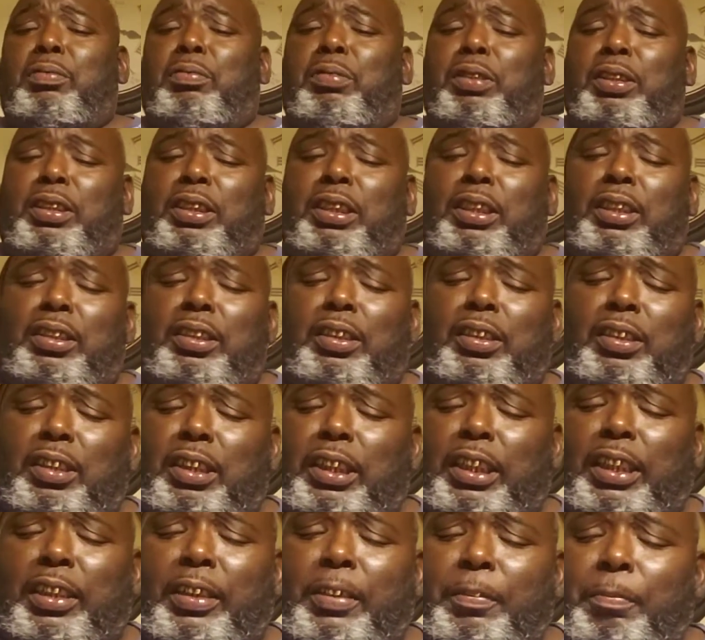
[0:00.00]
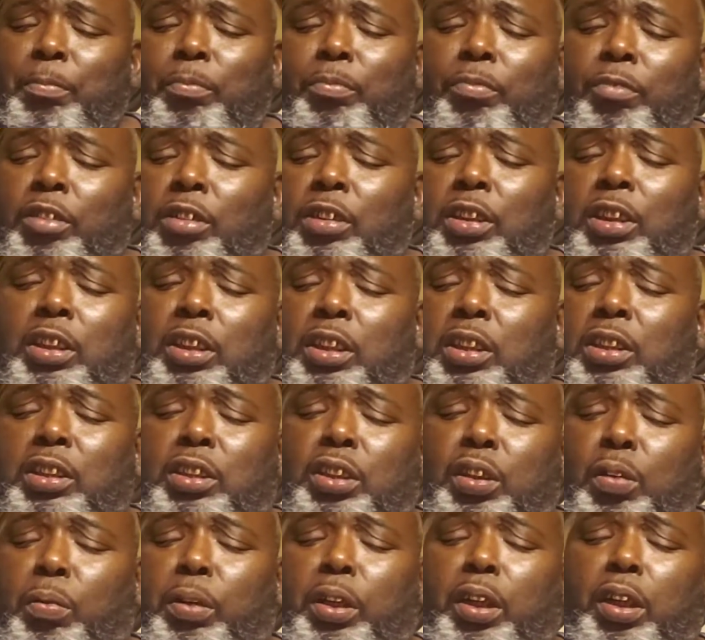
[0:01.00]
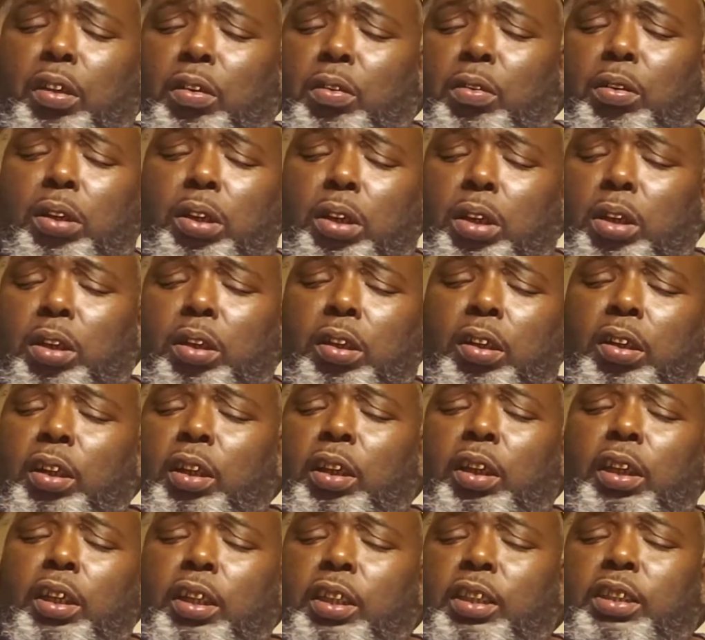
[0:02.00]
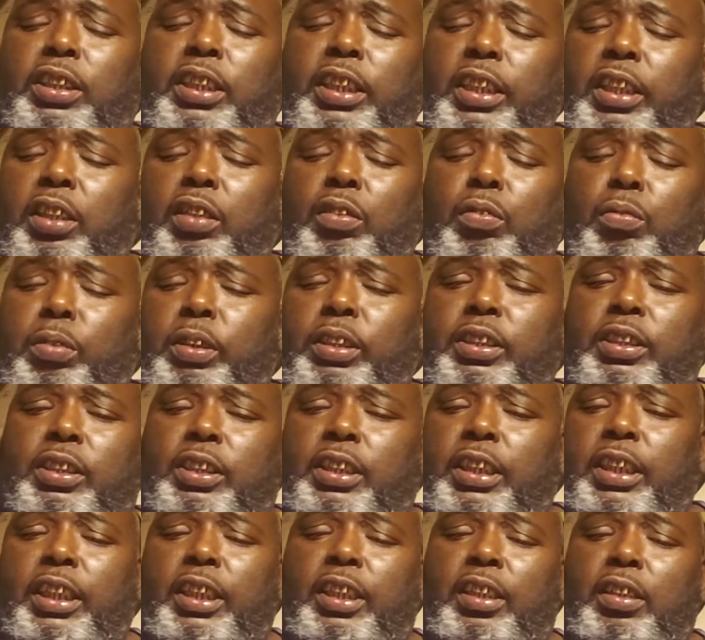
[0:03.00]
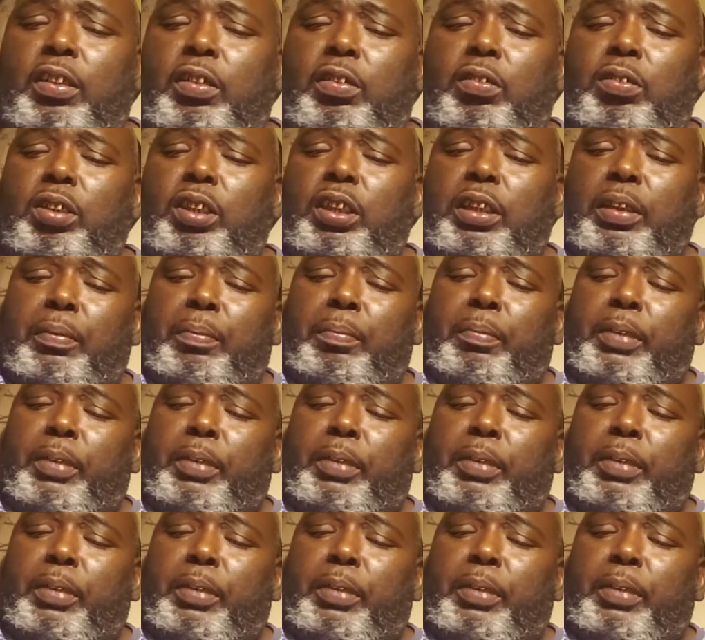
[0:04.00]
what they look like. So we're going to continue to whisk that on up.